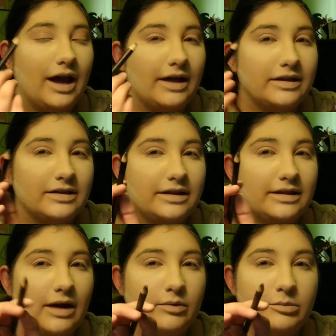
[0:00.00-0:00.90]
I think like
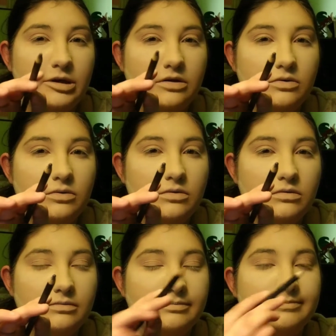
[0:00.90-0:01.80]
that would be cool.
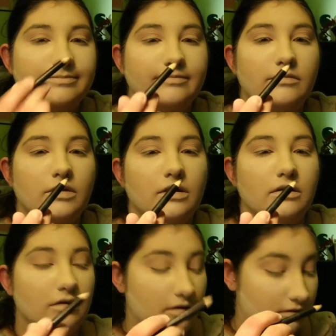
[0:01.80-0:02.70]

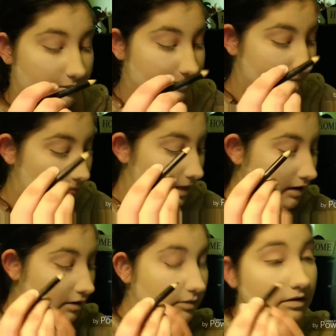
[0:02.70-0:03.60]
We're
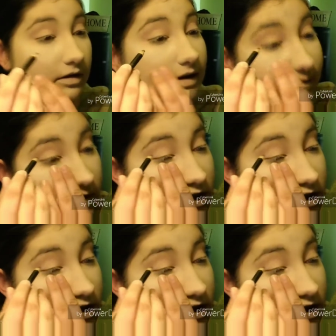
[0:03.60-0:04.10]
gonna give it a